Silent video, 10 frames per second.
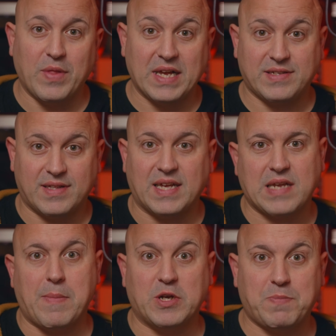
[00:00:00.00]
That's
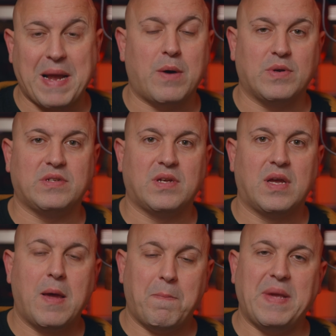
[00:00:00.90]
how much power's
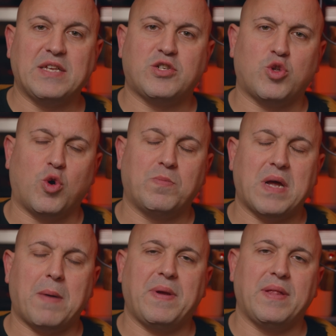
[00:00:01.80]
being stormed
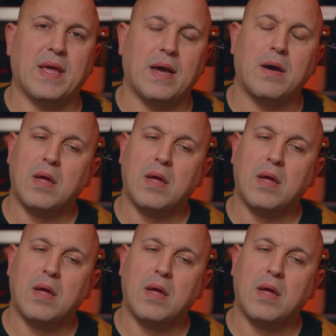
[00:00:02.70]
up in there.